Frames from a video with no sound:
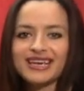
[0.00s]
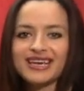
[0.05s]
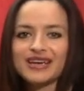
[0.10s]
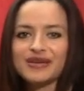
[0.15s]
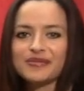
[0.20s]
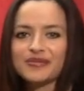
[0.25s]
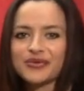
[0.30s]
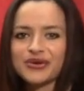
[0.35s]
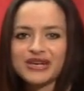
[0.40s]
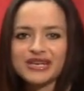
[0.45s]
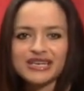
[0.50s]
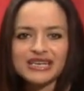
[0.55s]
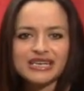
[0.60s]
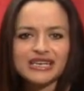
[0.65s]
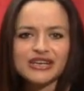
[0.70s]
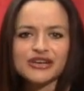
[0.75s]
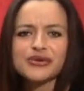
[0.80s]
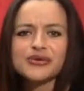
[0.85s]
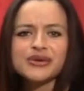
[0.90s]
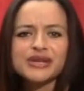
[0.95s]
Embracing
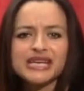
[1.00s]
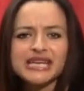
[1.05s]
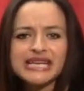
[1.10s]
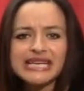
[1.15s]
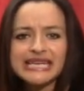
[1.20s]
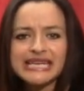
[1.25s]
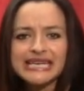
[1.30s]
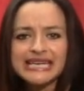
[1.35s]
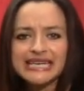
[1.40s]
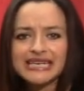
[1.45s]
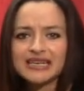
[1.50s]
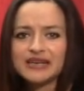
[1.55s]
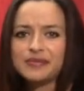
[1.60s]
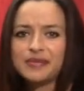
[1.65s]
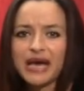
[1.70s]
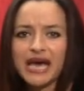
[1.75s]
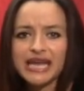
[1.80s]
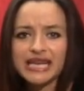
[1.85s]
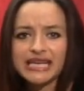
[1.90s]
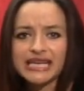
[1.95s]
the goodies, the
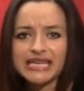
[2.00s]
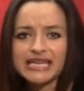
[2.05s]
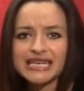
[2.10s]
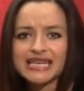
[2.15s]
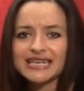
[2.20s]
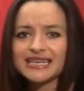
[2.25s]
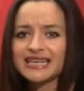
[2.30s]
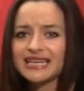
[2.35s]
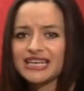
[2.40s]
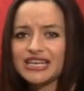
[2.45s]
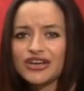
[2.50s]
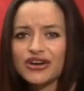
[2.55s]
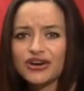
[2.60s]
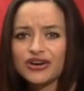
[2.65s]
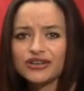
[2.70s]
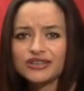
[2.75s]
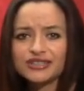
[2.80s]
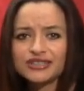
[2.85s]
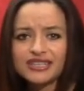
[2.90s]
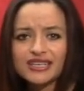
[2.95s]
baddies, the
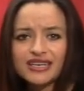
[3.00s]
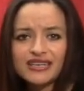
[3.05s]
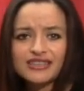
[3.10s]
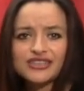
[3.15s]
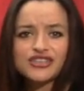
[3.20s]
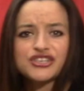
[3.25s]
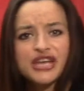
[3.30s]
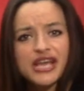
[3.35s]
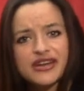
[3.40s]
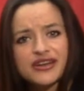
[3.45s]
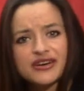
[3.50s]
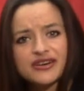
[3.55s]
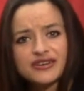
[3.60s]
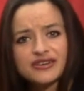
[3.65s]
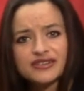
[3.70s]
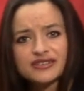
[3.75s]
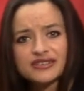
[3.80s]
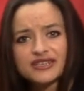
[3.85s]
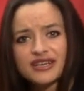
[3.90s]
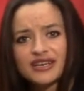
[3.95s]
egos, the
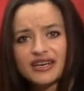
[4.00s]
shadows,